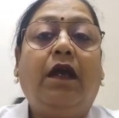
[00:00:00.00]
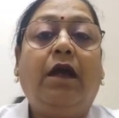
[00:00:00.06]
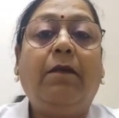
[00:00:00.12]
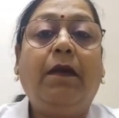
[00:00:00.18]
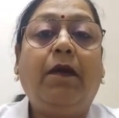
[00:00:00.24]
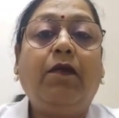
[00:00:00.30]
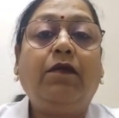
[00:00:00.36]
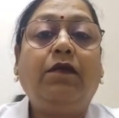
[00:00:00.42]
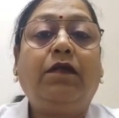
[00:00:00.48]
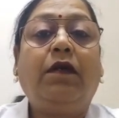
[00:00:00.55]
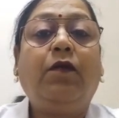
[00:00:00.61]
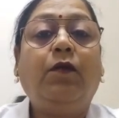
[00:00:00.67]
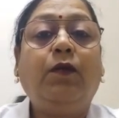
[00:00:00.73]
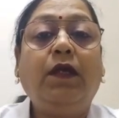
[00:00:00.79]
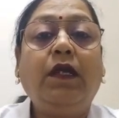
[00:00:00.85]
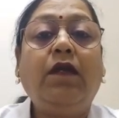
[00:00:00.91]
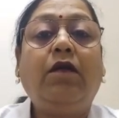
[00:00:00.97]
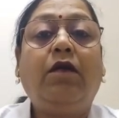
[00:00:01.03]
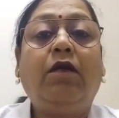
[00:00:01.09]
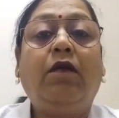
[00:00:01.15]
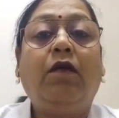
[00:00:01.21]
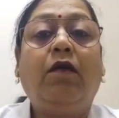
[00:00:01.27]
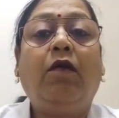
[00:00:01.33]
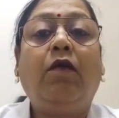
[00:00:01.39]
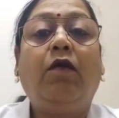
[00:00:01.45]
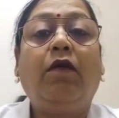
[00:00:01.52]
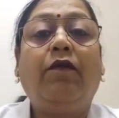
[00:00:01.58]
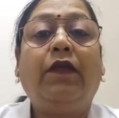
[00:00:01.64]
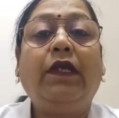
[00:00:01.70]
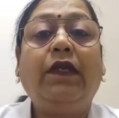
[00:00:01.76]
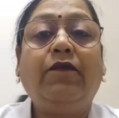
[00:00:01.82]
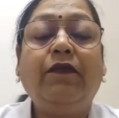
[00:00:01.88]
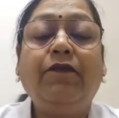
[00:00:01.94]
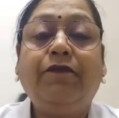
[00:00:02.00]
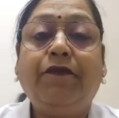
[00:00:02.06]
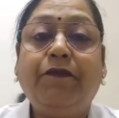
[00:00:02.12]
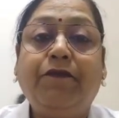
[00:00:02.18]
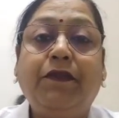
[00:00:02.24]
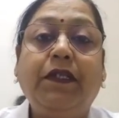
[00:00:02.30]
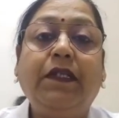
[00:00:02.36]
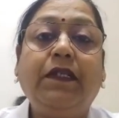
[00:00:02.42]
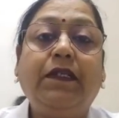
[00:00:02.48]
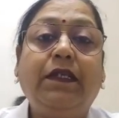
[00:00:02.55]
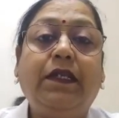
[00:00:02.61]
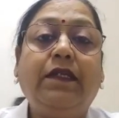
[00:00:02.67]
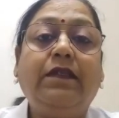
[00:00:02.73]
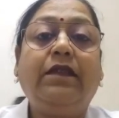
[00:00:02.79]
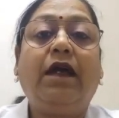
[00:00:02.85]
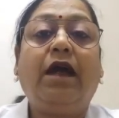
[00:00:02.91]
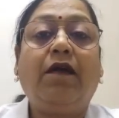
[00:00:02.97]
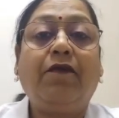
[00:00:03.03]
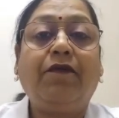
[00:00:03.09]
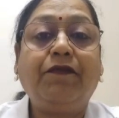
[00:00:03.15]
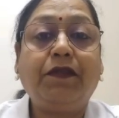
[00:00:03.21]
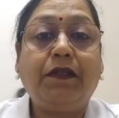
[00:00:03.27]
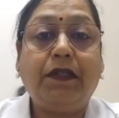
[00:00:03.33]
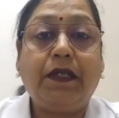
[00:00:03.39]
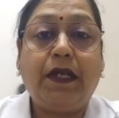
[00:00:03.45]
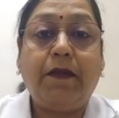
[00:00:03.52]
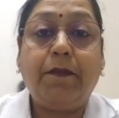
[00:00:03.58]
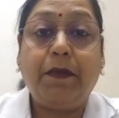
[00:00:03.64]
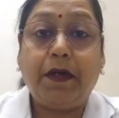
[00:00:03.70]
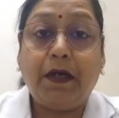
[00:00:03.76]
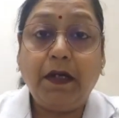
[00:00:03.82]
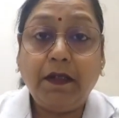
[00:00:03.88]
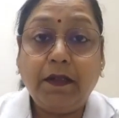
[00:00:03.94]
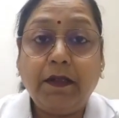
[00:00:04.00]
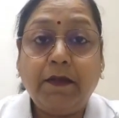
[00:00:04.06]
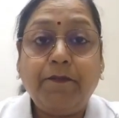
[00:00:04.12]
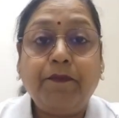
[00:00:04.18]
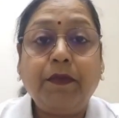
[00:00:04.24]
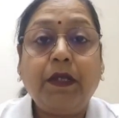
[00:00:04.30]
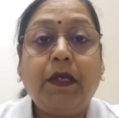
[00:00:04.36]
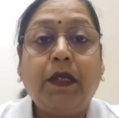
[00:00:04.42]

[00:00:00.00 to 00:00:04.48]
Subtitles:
about a week or even 15 days after their birth.